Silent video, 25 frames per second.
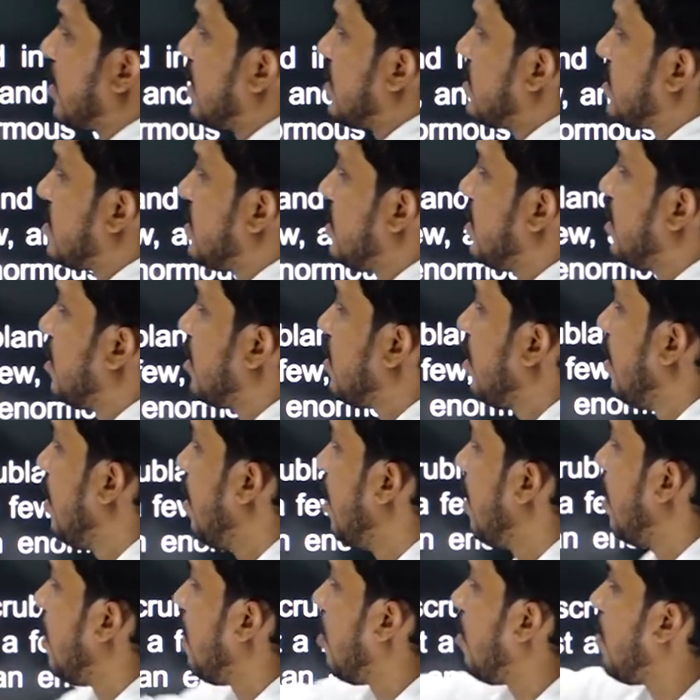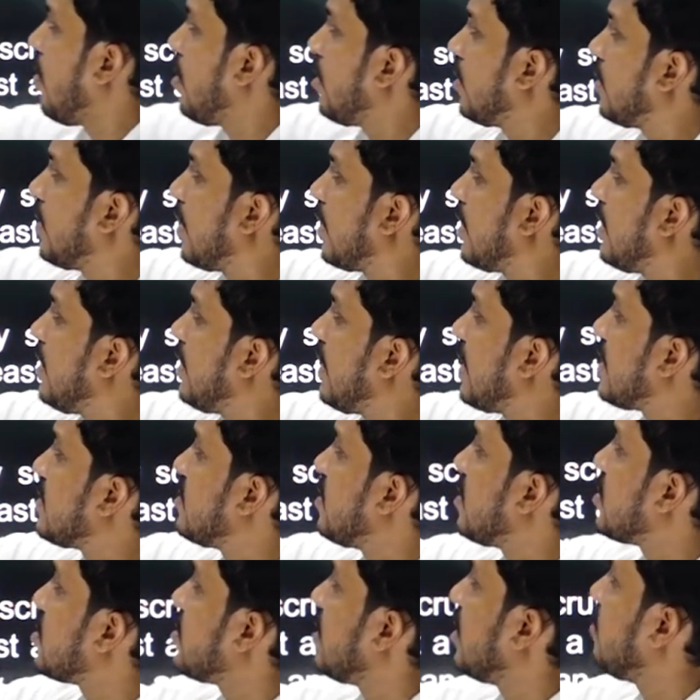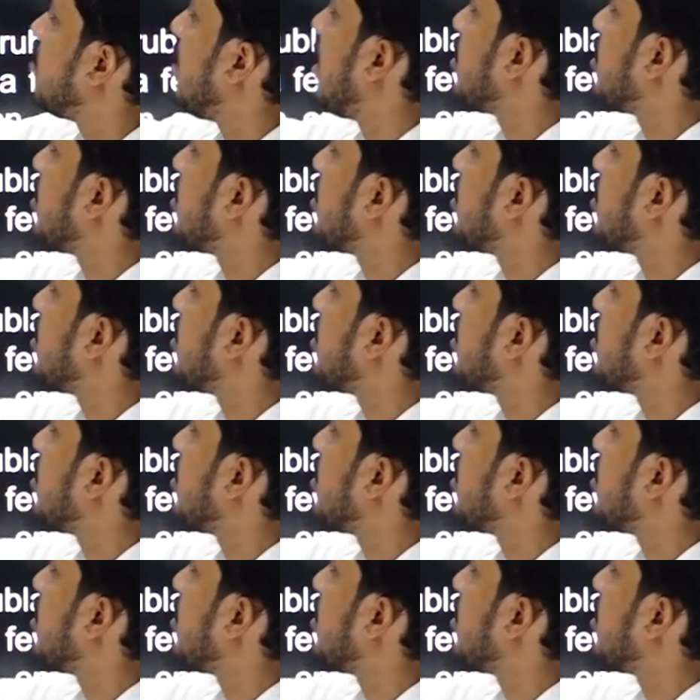you can see here all current existing